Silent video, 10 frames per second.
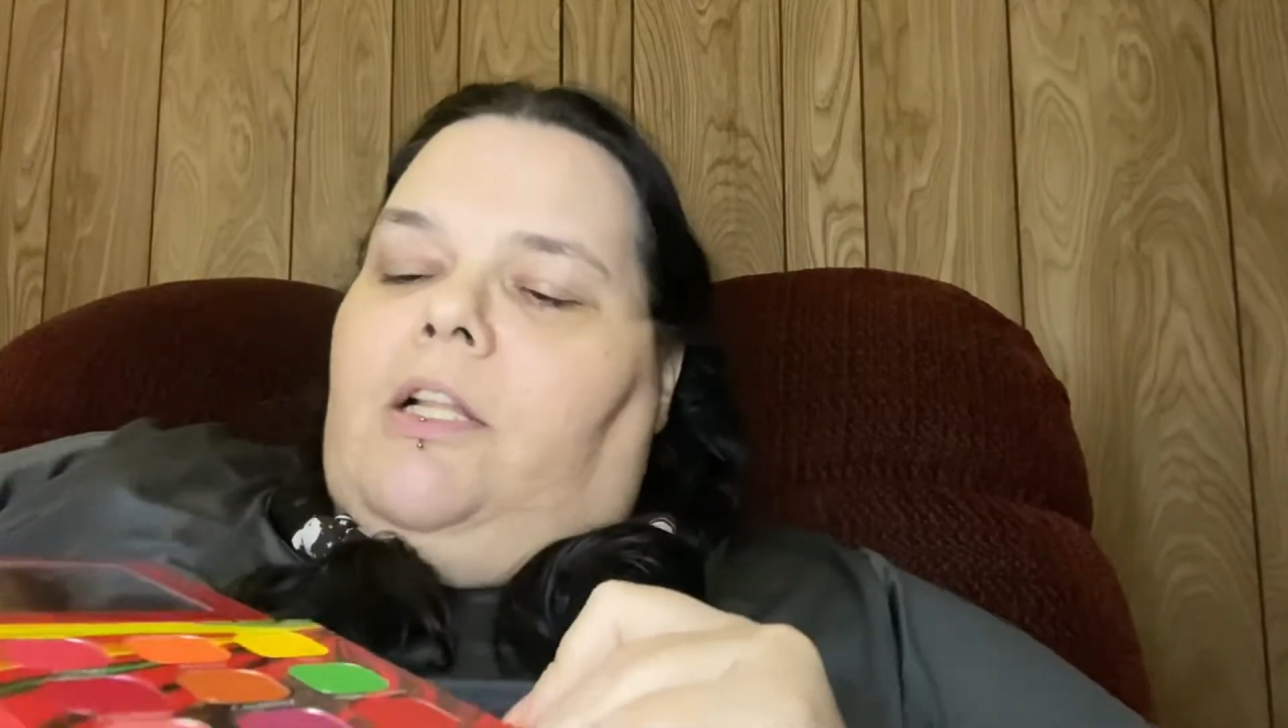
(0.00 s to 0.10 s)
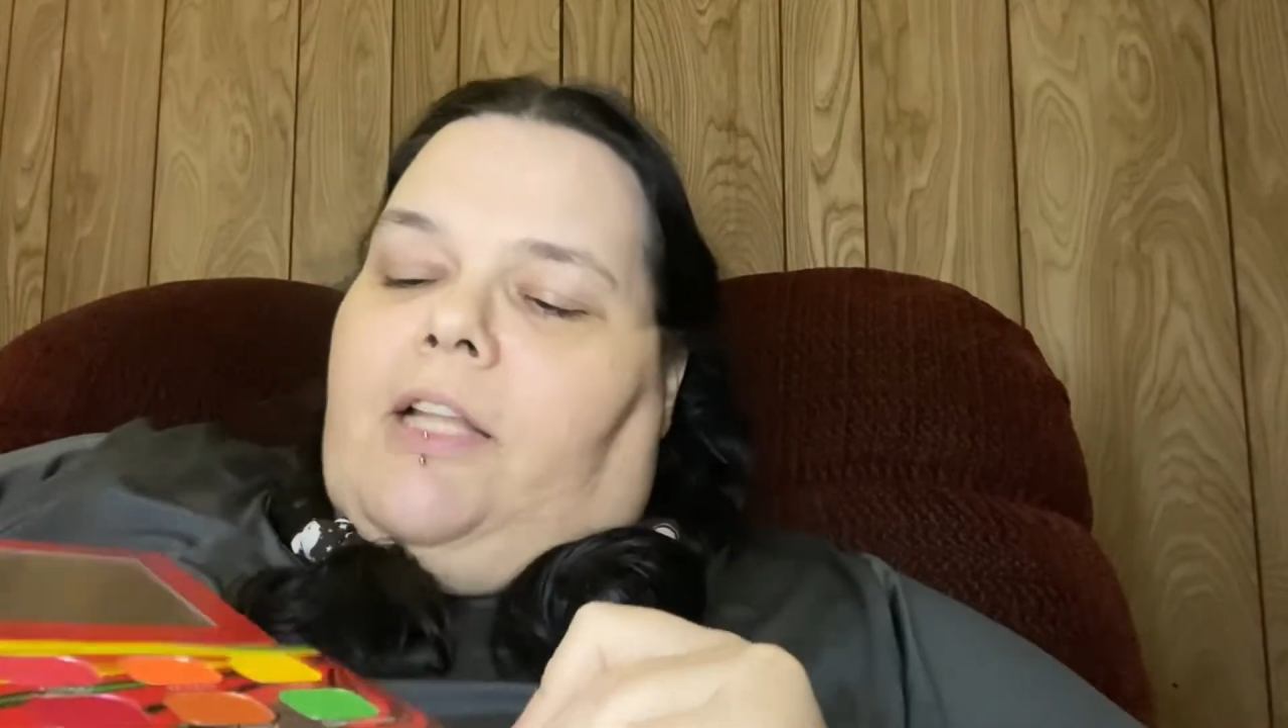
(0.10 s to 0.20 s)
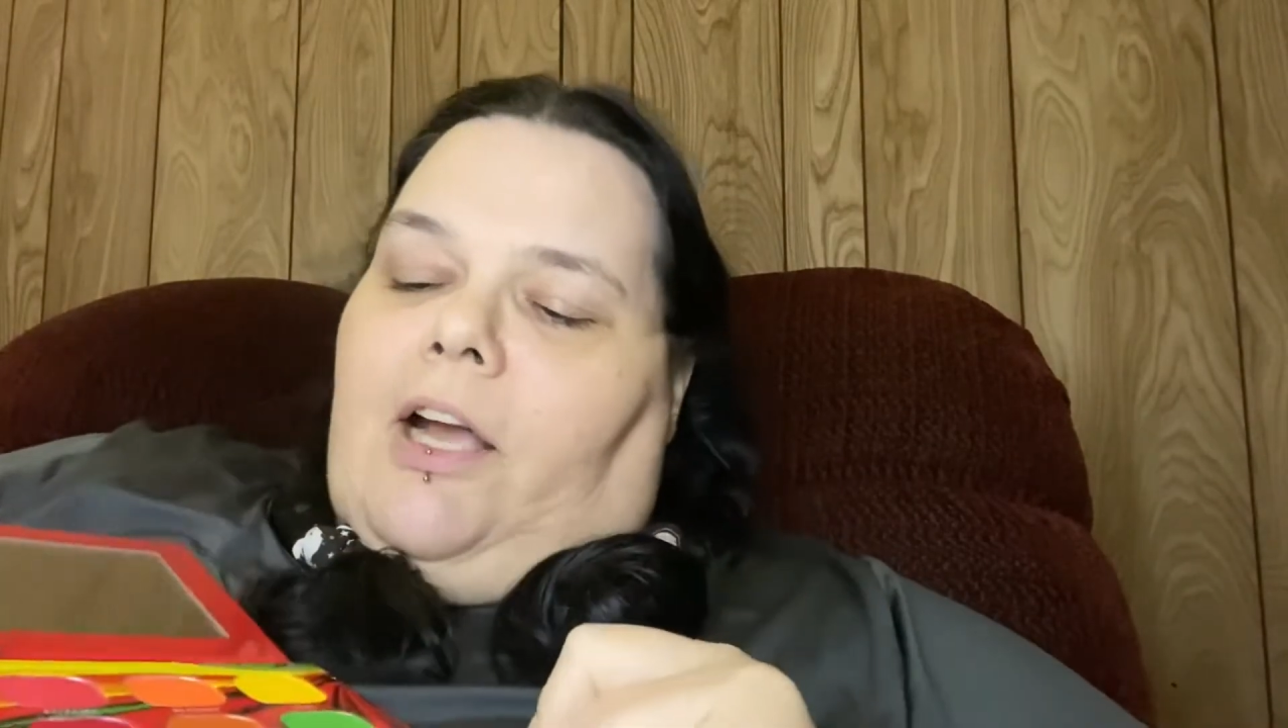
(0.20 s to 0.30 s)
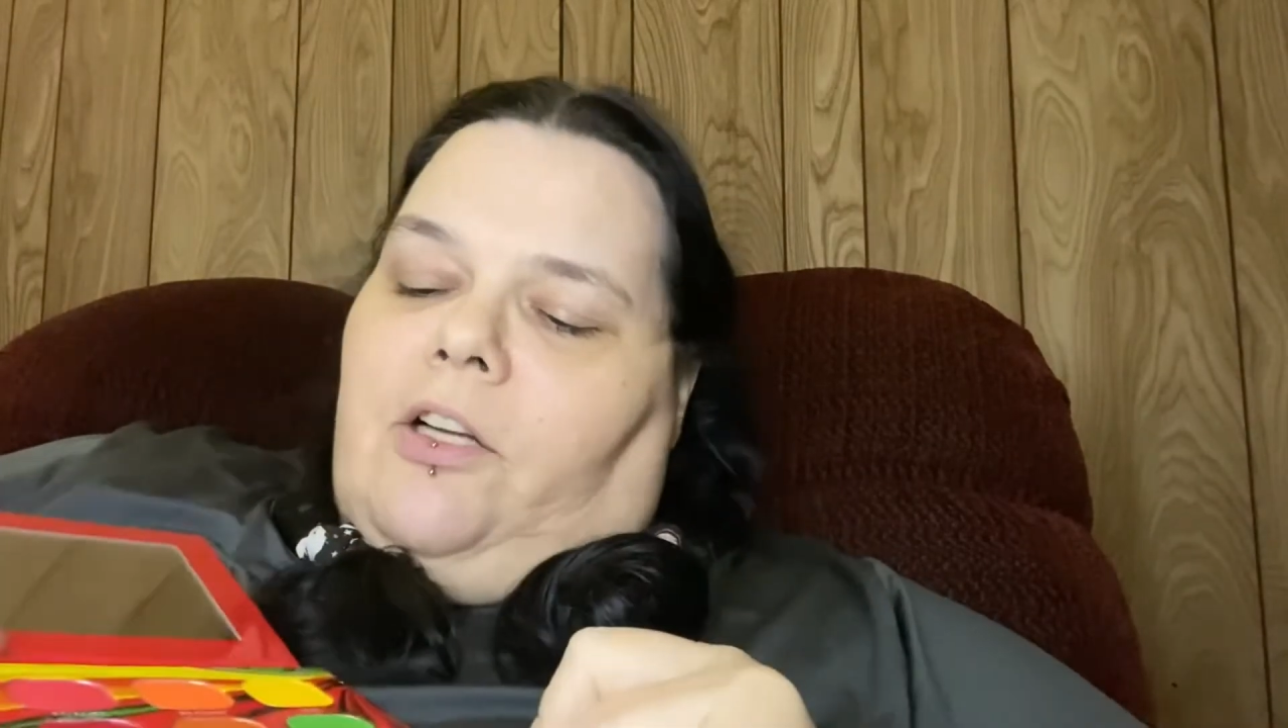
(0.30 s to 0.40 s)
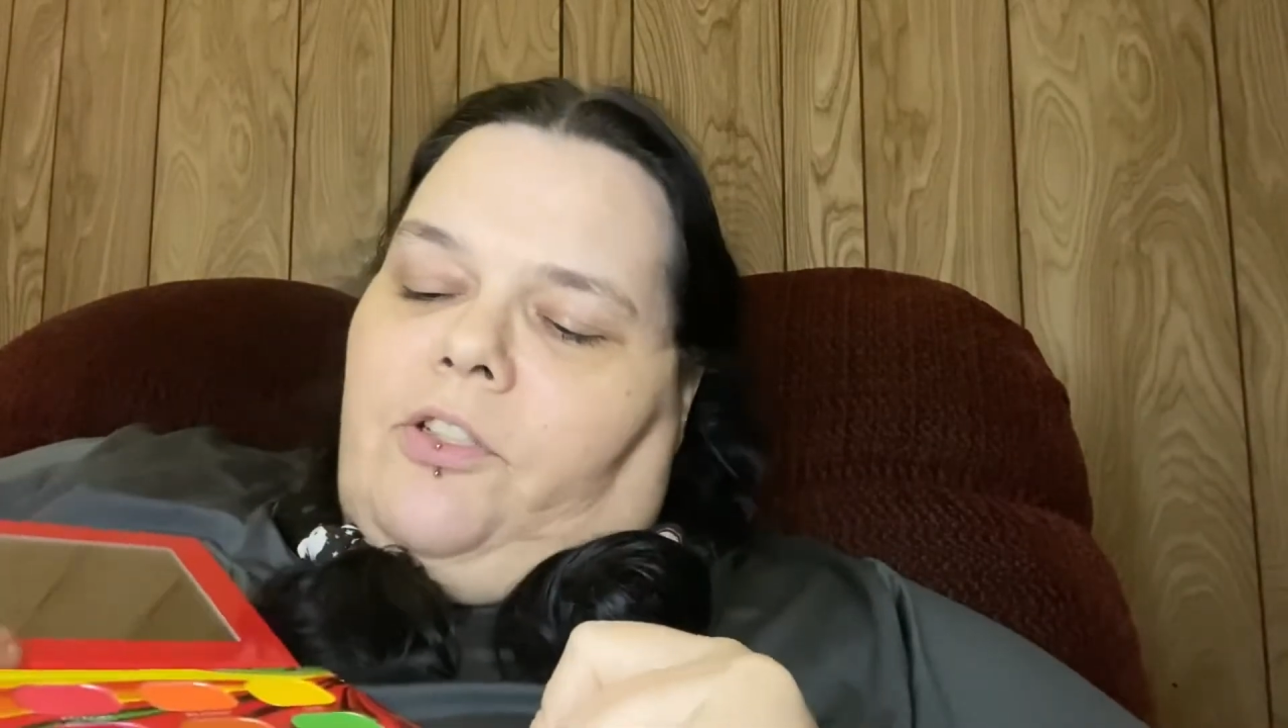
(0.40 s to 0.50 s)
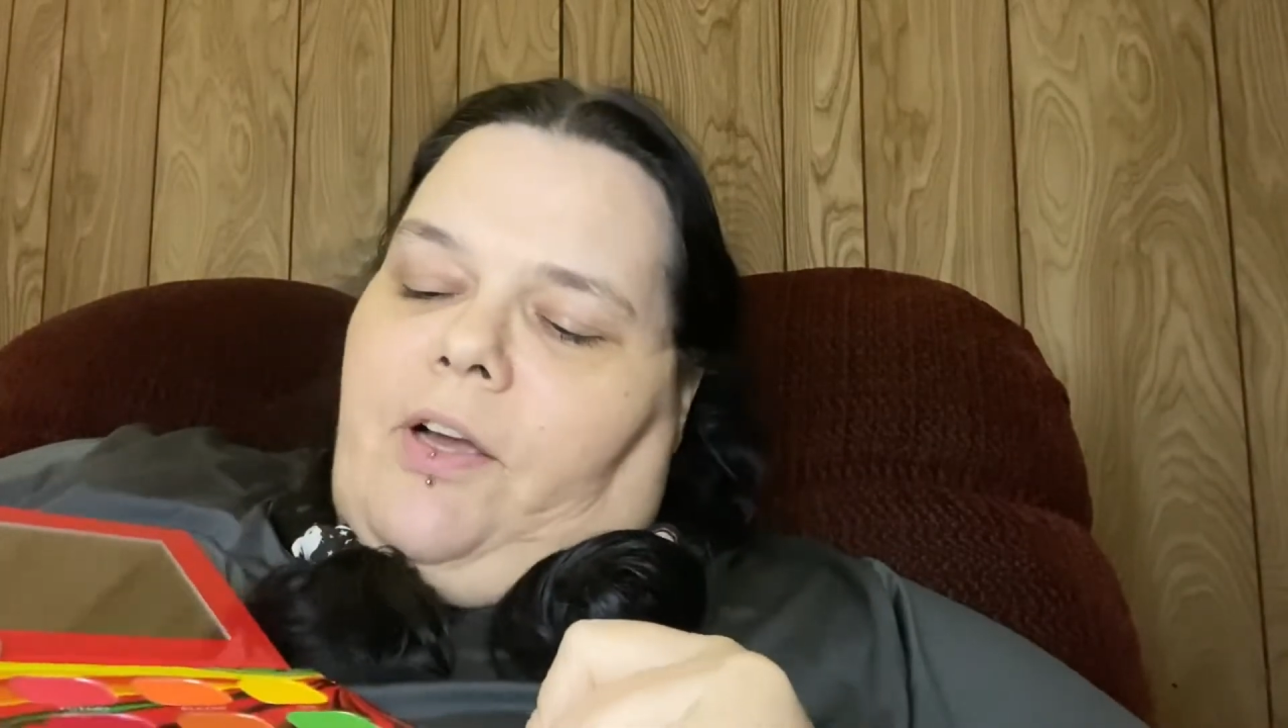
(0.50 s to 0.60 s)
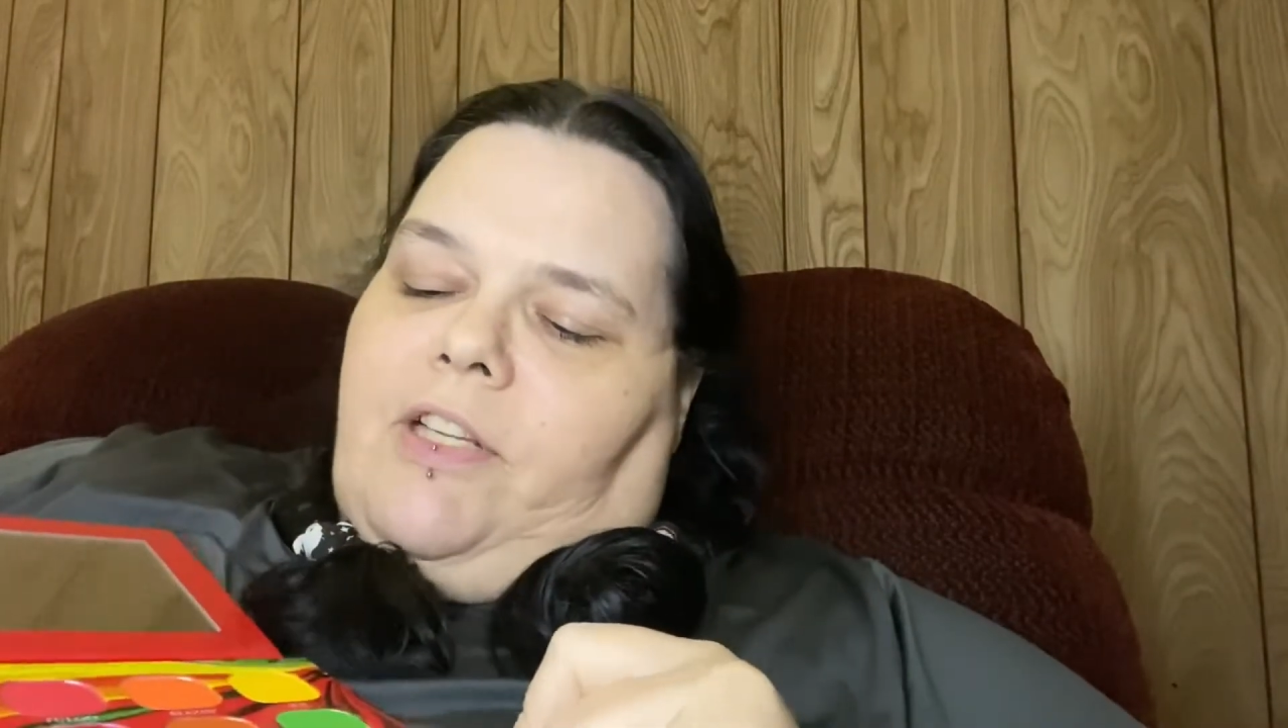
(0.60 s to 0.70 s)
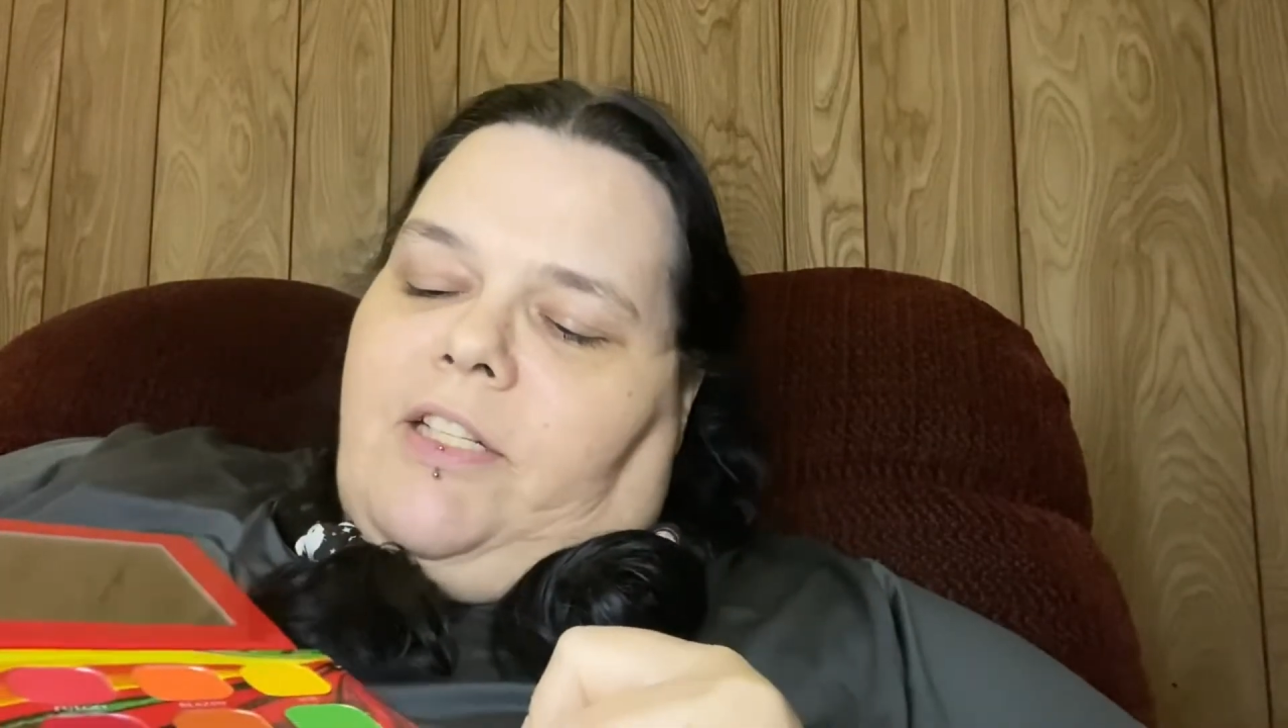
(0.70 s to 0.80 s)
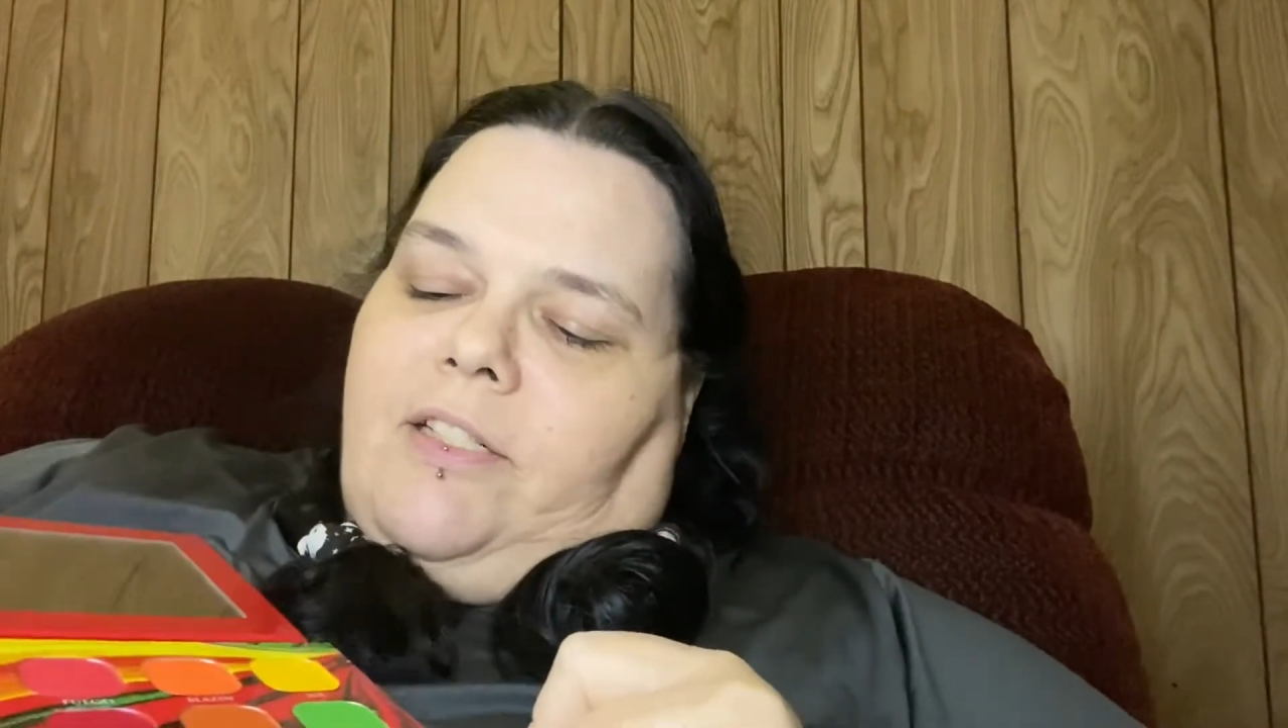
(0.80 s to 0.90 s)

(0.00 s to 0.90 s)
They also have these